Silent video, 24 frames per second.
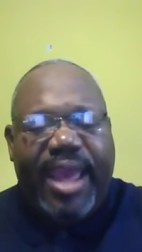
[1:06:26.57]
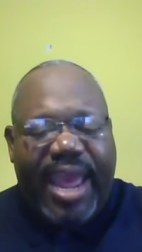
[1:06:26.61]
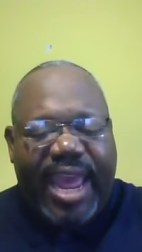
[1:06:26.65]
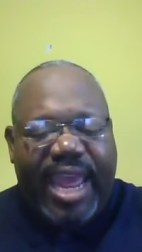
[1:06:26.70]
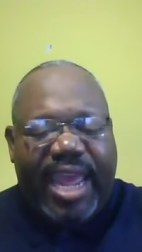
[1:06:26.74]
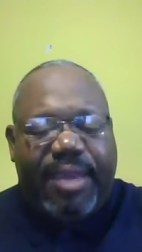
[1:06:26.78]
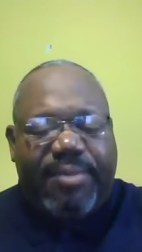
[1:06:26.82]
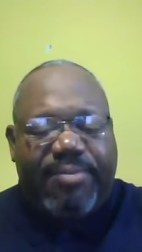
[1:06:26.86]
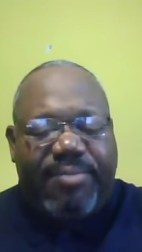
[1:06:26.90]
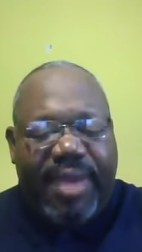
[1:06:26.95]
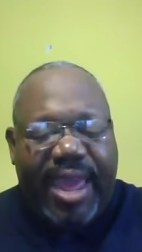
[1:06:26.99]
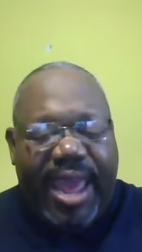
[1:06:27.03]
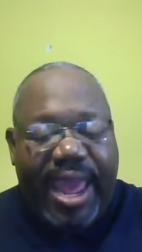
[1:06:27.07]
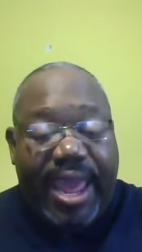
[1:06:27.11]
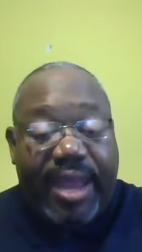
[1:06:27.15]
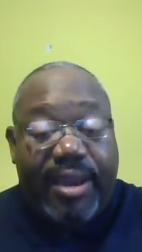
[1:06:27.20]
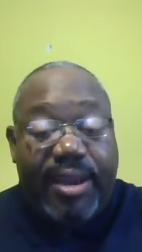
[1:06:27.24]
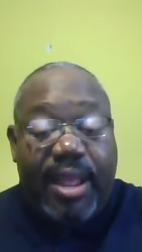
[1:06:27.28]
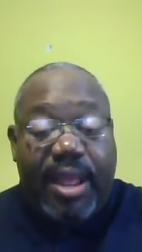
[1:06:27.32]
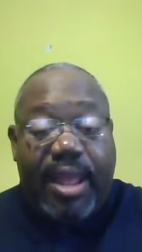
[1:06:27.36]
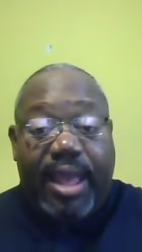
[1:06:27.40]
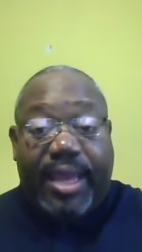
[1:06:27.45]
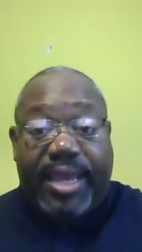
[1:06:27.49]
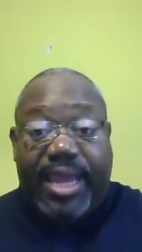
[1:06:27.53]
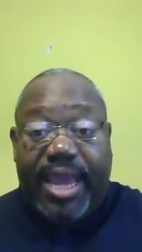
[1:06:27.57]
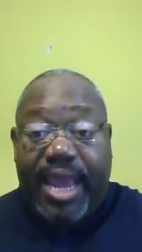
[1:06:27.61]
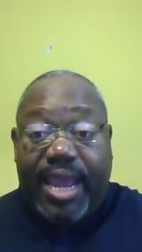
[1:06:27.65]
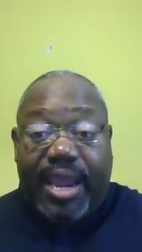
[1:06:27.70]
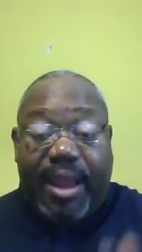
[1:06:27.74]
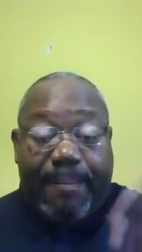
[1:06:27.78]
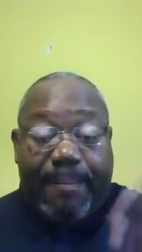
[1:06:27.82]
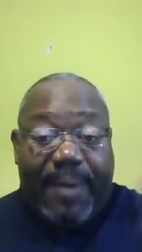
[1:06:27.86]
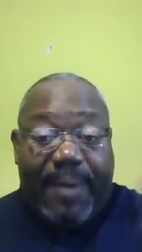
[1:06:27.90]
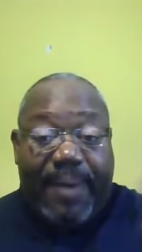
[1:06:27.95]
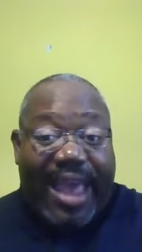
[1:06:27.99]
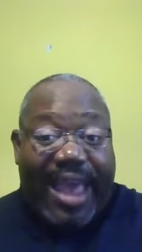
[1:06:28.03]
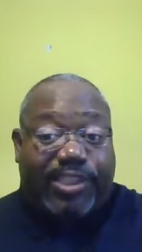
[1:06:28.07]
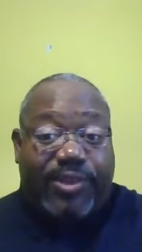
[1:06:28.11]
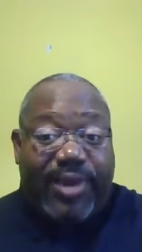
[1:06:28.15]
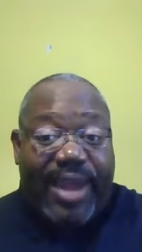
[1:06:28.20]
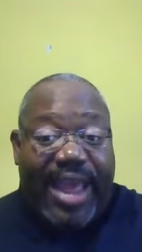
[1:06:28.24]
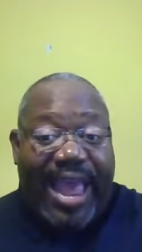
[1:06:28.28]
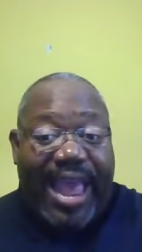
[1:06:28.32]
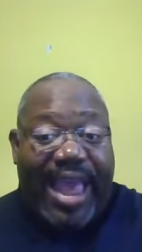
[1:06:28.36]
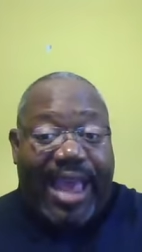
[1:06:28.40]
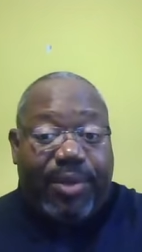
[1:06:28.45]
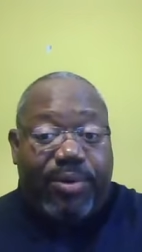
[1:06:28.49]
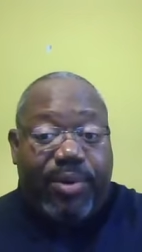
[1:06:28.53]
Amen. Again, I'm
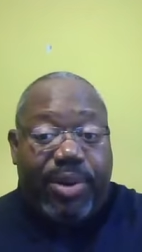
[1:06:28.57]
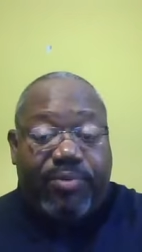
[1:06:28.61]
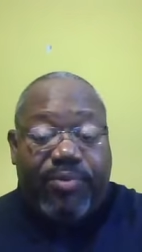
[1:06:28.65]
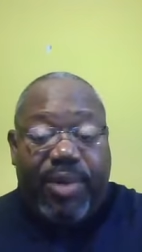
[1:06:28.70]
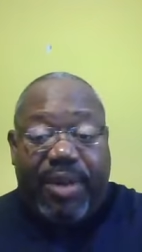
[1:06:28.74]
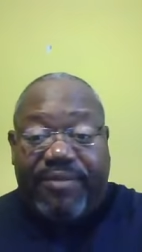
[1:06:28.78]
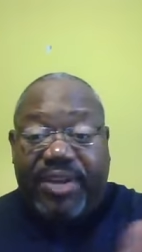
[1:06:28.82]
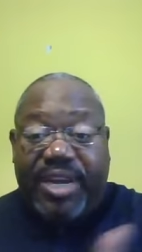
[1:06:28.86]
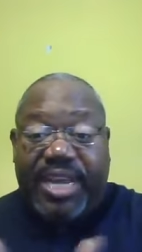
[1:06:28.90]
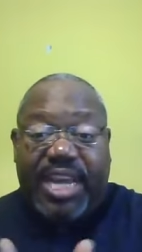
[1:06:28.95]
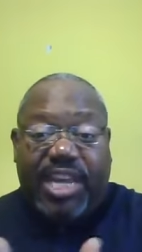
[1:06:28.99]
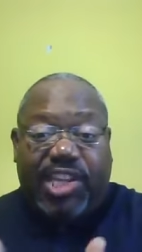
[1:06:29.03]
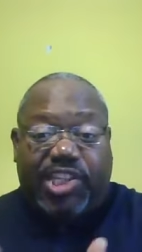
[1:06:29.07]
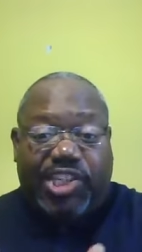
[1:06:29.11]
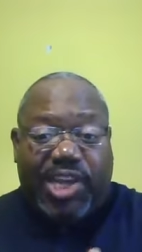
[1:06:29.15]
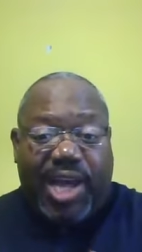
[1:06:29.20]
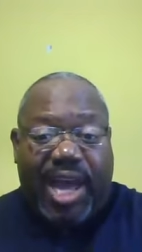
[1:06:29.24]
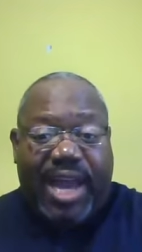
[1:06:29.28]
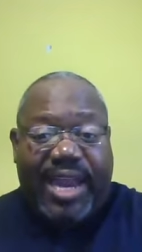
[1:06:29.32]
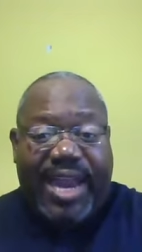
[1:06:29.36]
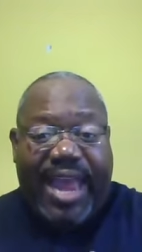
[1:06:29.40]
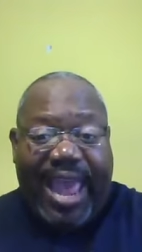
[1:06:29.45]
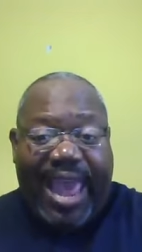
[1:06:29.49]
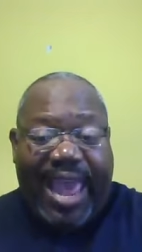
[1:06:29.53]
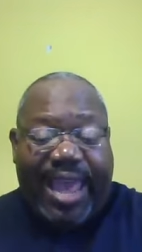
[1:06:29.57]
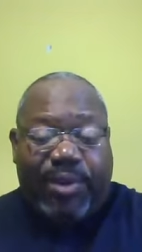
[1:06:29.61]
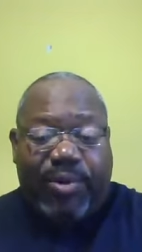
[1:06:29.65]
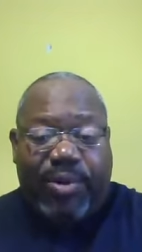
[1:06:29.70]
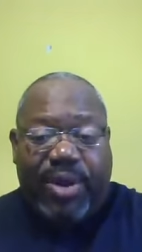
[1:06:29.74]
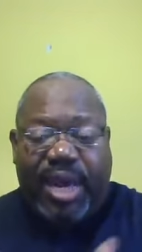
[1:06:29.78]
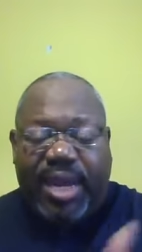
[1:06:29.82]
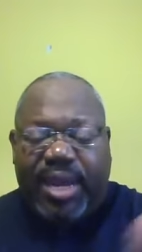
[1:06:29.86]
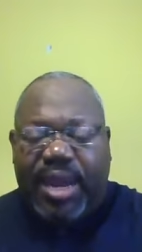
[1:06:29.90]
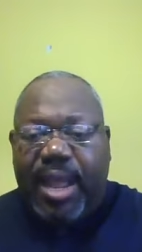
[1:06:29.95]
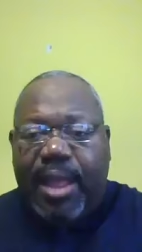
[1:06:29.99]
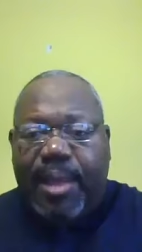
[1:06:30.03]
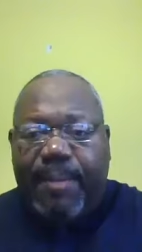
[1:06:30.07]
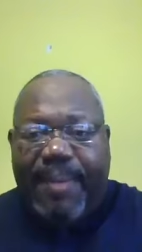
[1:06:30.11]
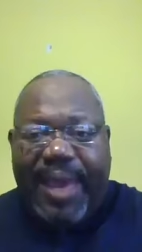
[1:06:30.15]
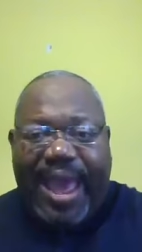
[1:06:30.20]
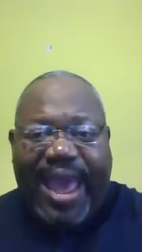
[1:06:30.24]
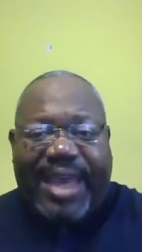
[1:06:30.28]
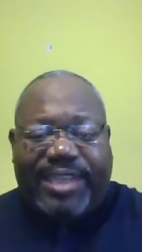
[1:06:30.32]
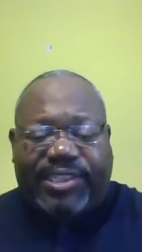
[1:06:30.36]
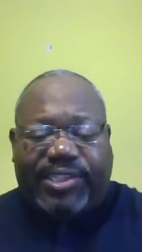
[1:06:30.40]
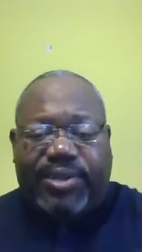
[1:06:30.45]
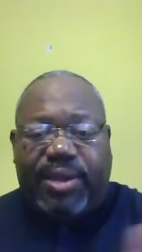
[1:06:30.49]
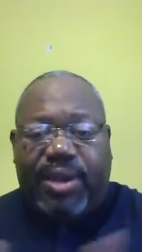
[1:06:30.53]
Pastor Hagwood, Reverend Eshawn Hagwood,
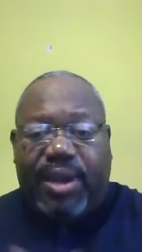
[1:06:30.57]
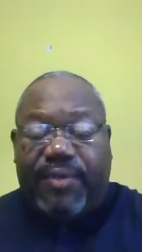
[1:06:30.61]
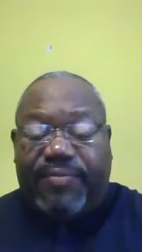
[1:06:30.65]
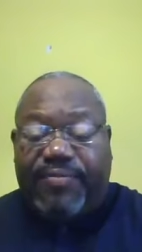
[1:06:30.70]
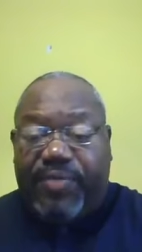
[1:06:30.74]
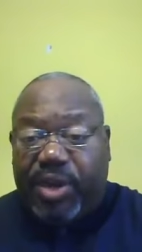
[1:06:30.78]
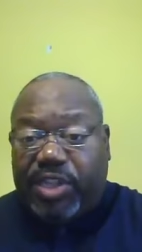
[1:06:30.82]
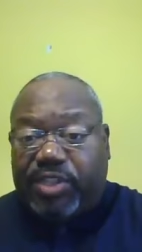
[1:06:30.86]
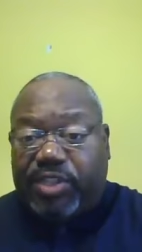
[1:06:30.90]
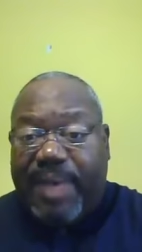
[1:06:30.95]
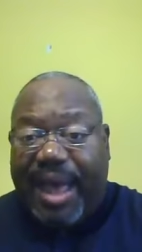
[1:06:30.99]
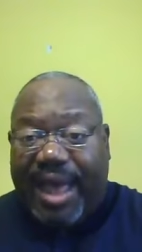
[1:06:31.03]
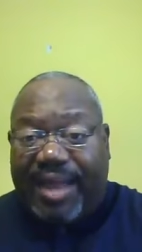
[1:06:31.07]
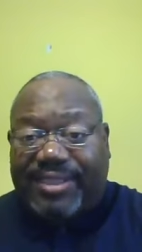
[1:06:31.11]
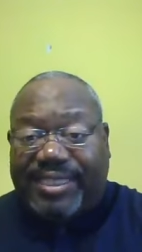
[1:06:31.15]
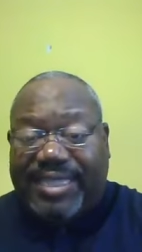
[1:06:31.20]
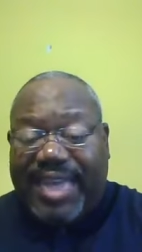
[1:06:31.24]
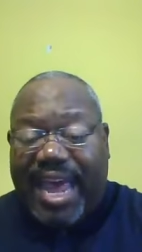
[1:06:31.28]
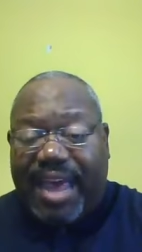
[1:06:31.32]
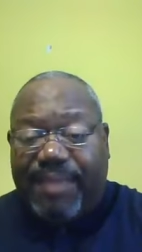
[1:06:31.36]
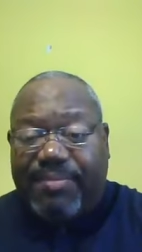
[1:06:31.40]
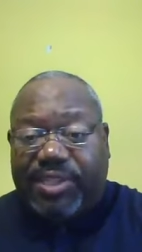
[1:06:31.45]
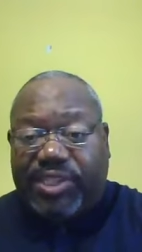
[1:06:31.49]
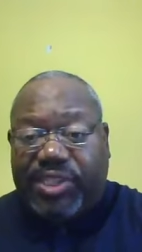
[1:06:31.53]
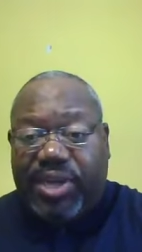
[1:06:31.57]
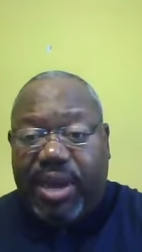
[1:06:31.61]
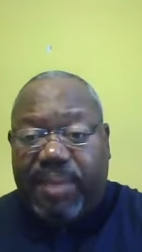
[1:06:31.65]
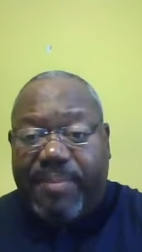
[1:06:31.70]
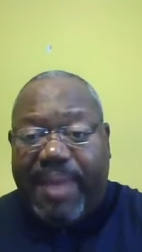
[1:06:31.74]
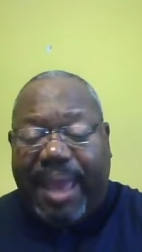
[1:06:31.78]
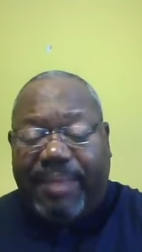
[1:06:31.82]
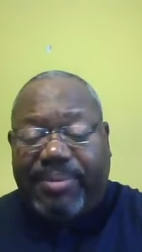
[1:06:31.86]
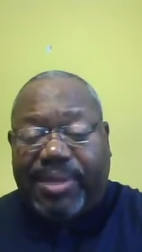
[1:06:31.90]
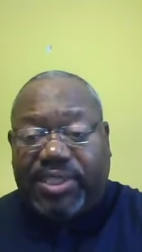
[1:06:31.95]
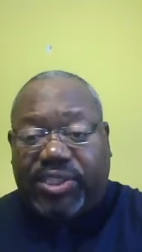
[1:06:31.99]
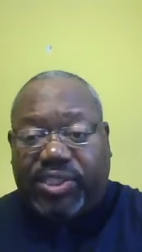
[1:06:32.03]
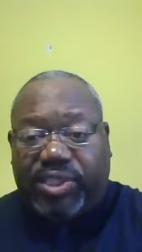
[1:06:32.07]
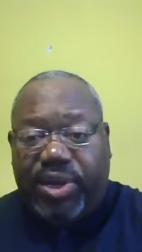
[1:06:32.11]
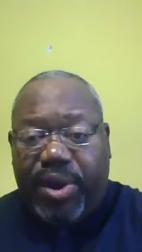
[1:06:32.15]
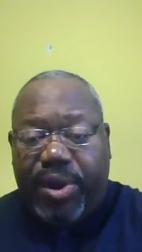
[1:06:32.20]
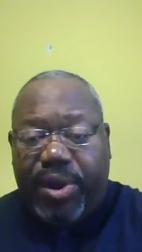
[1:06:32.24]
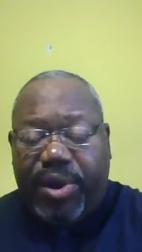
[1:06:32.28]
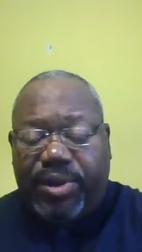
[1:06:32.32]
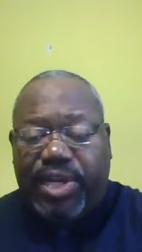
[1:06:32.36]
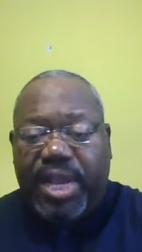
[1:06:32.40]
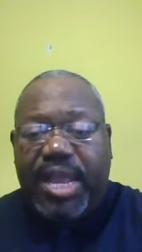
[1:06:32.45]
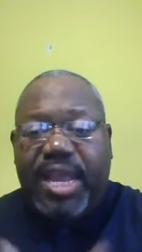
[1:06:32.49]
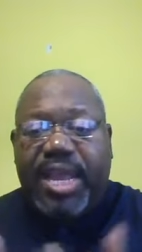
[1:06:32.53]
pastor of First Mount Zion Missionary Baptist
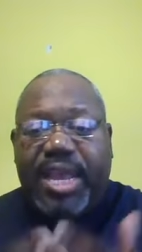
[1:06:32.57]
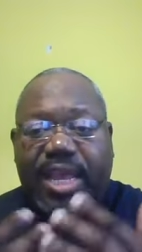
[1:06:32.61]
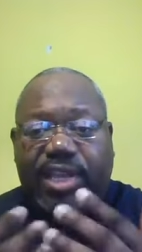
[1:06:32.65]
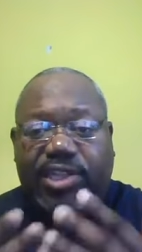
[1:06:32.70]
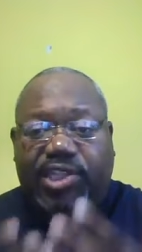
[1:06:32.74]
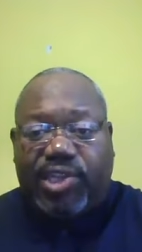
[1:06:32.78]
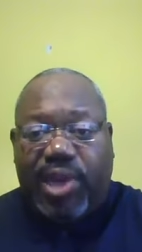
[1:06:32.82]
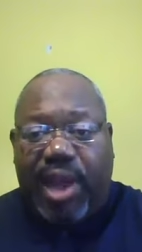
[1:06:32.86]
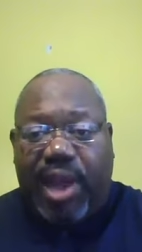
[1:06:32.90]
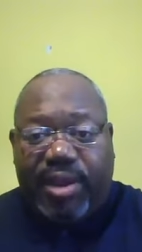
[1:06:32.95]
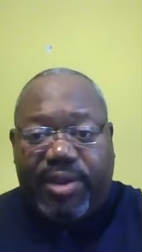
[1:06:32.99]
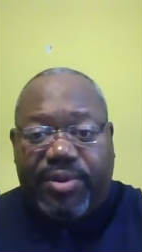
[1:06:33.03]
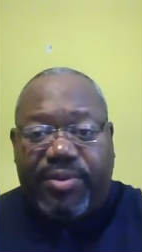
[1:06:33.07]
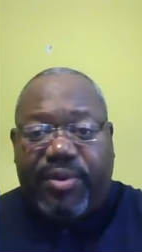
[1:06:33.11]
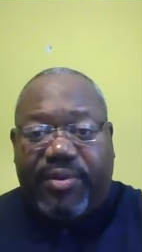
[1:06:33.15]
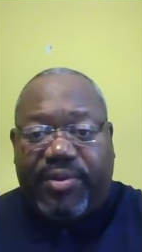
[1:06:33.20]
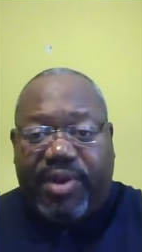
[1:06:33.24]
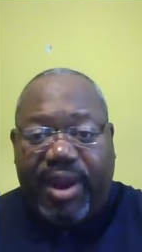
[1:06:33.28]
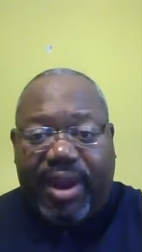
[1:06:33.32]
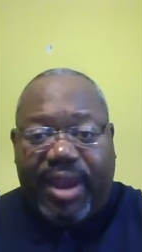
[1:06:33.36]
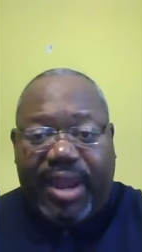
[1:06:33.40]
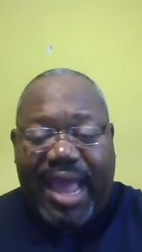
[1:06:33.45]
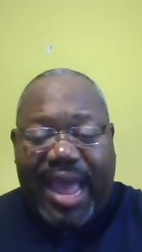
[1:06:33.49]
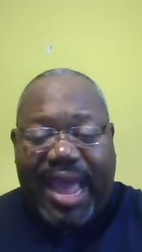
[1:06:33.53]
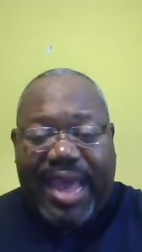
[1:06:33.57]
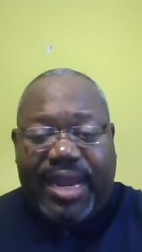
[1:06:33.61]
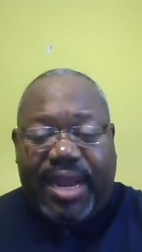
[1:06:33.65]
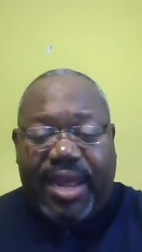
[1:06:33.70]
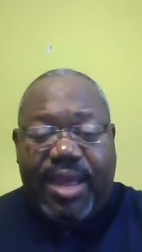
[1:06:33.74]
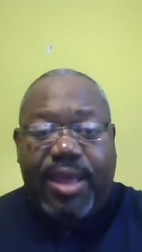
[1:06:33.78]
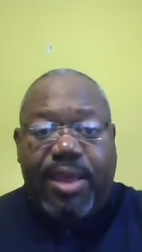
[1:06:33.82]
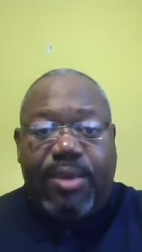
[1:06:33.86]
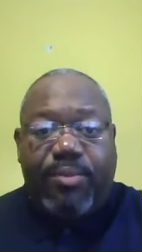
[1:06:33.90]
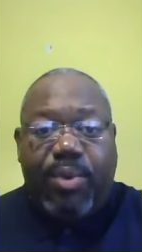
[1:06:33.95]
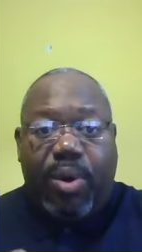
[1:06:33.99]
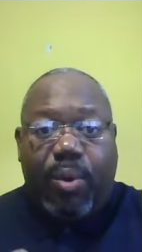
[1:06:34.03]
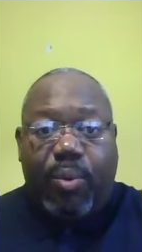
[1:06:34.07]
Church in Charlotte, North Carolina,